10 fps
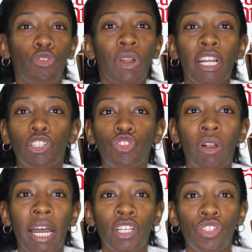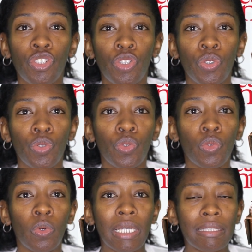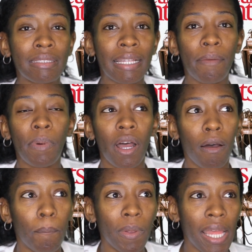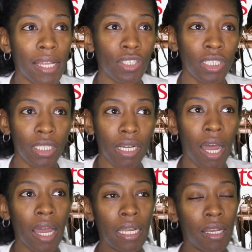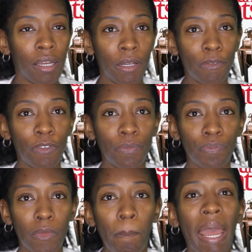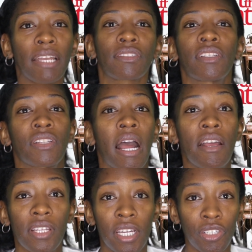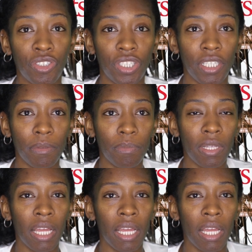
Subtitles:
Greg tries to step up and to kind of match this guy's energy.